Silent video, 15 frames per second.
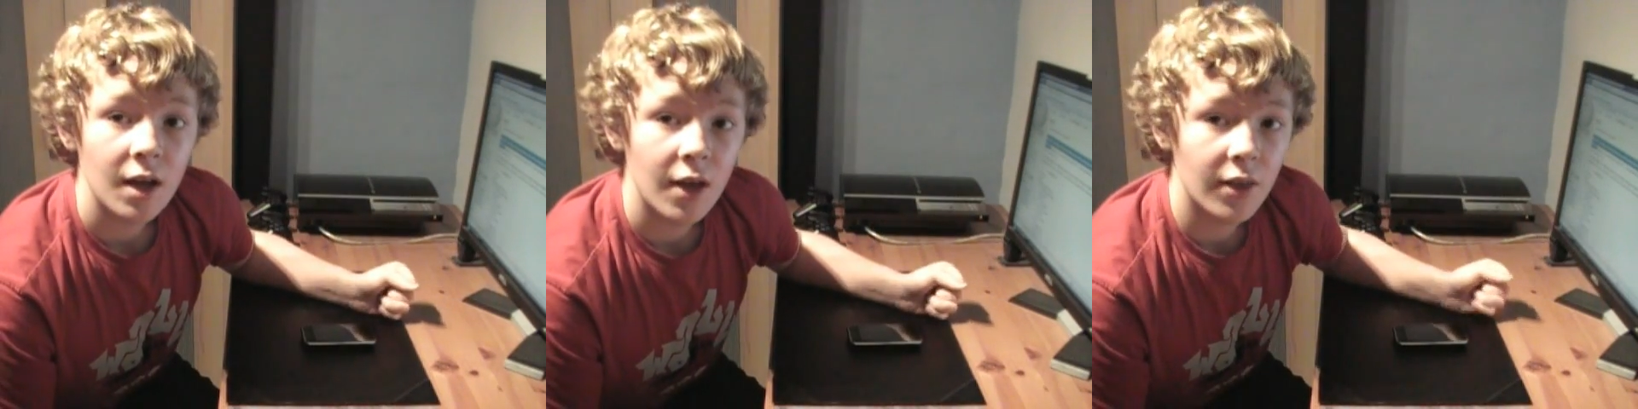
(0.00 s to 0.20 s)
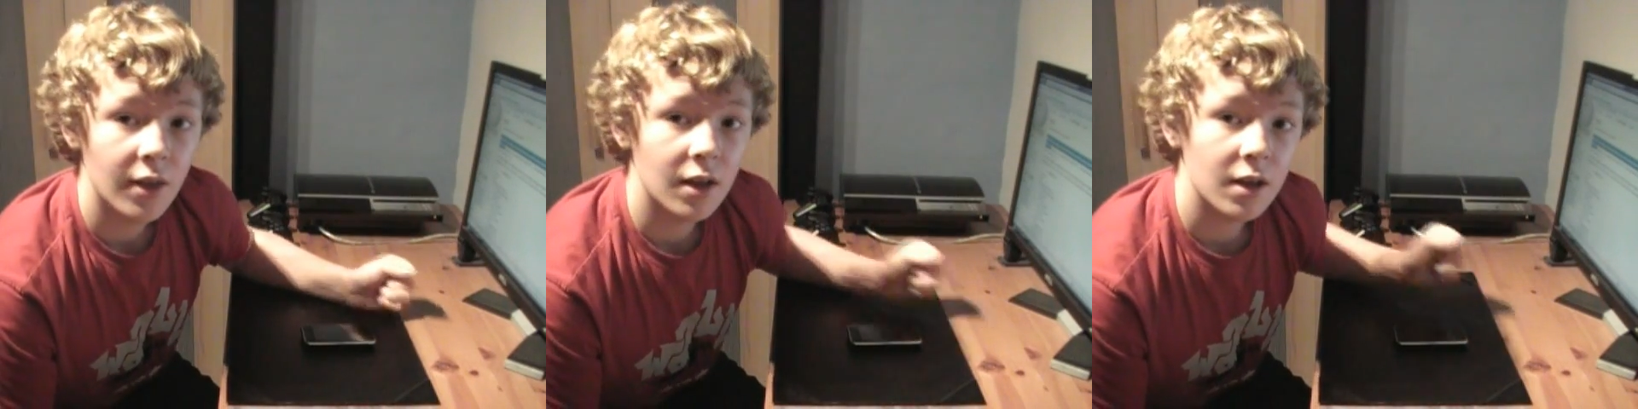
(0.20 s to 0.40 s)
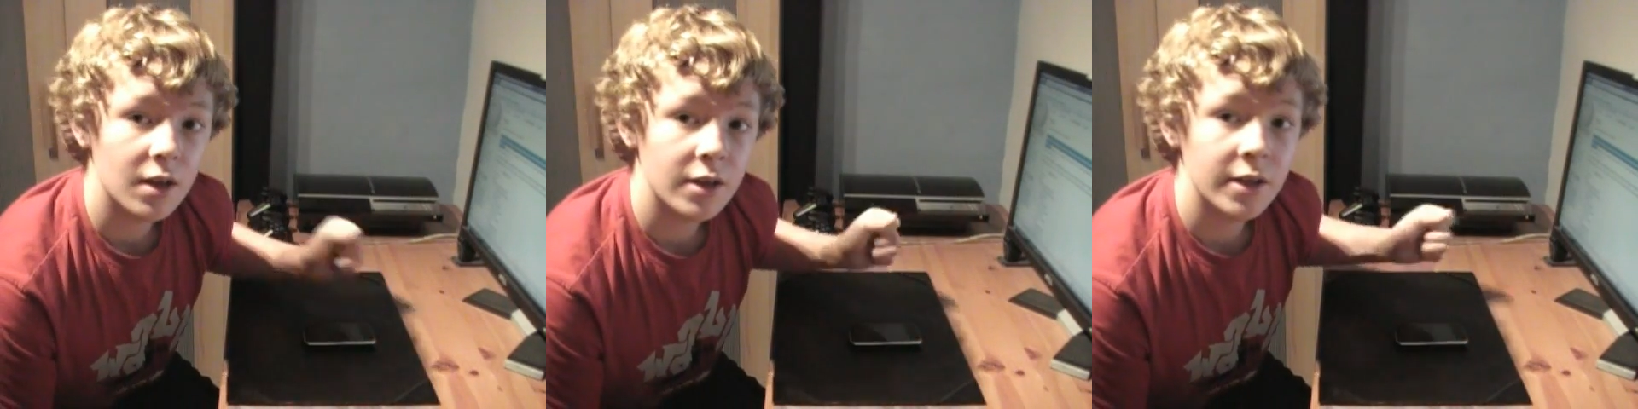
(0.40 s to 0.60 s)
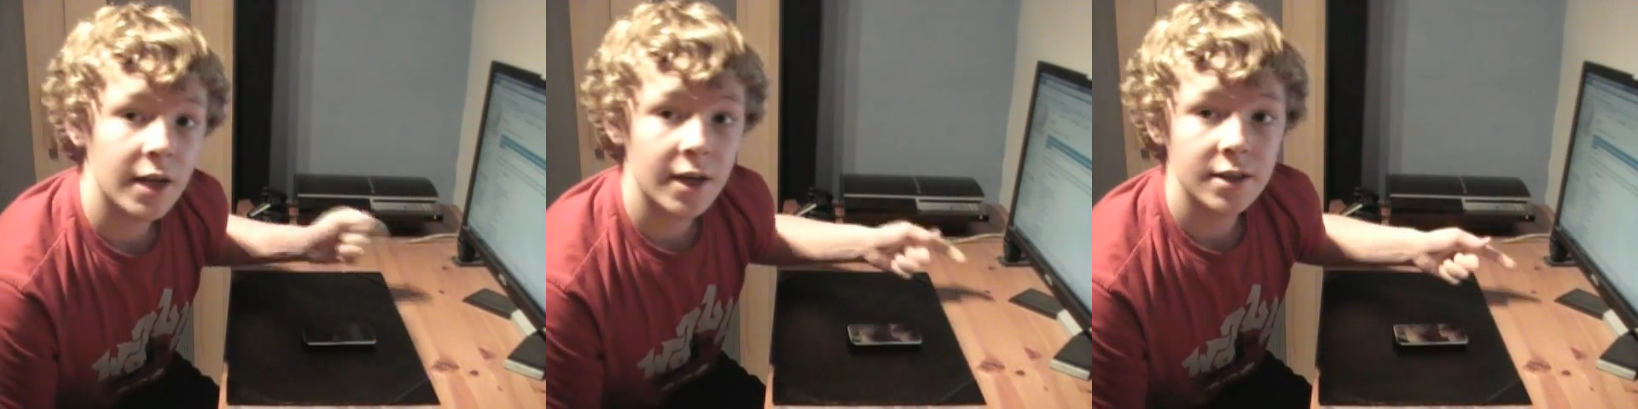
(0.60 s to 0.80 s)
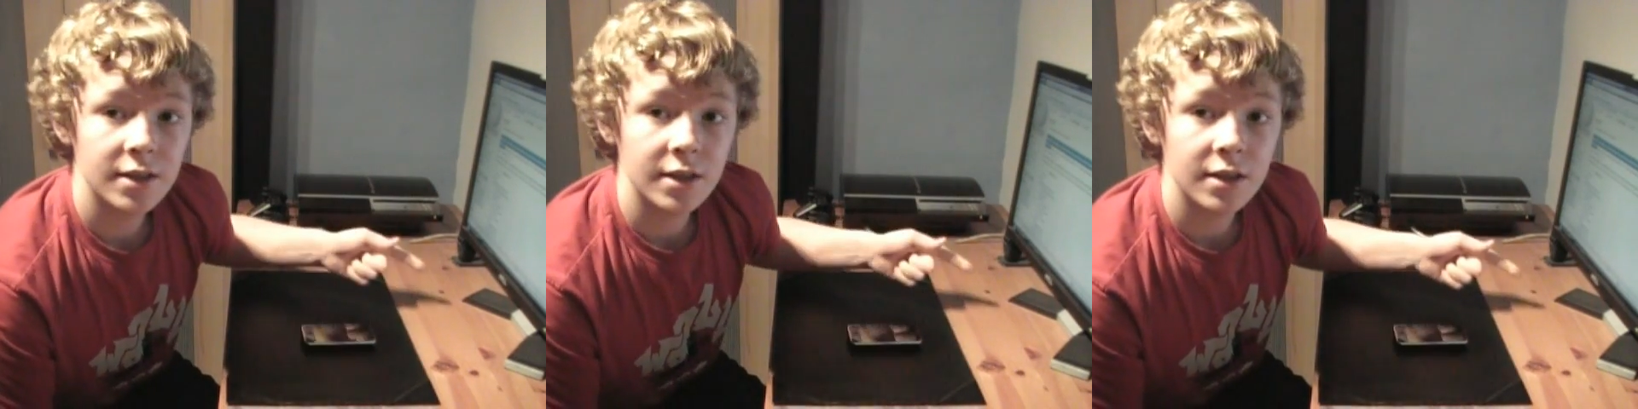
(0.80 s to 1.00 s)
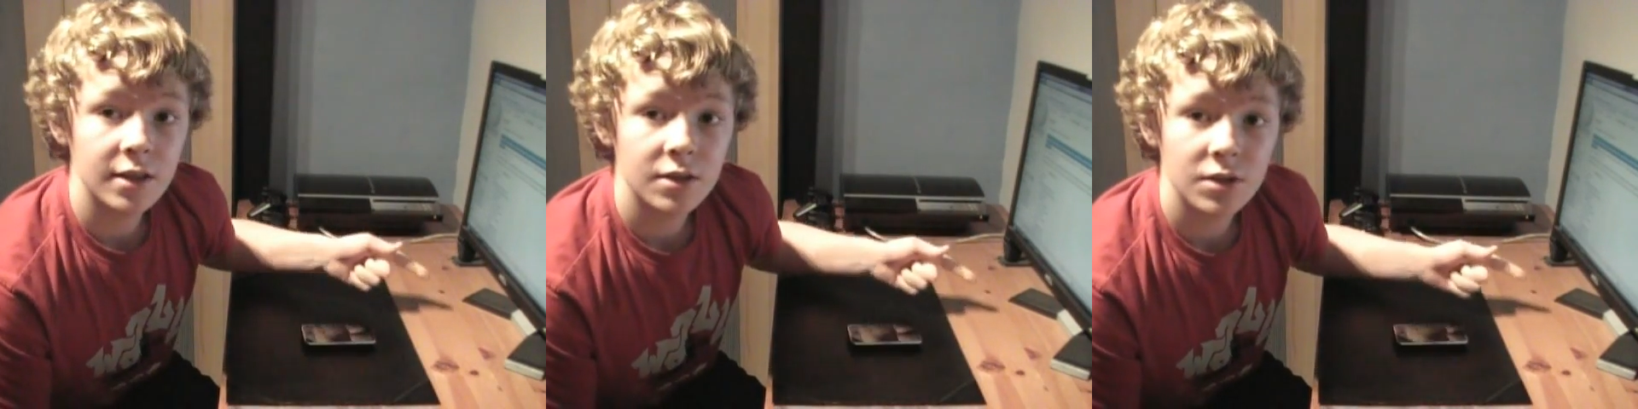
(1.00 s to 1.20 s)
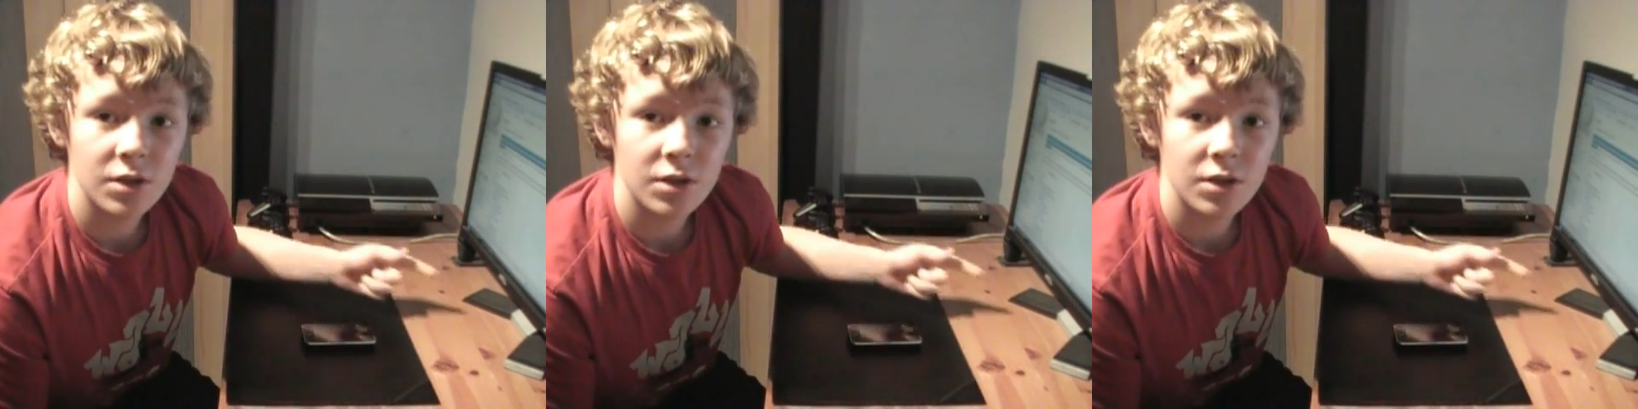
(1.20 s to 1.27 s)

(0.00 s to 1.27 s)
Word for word: and then like connect it.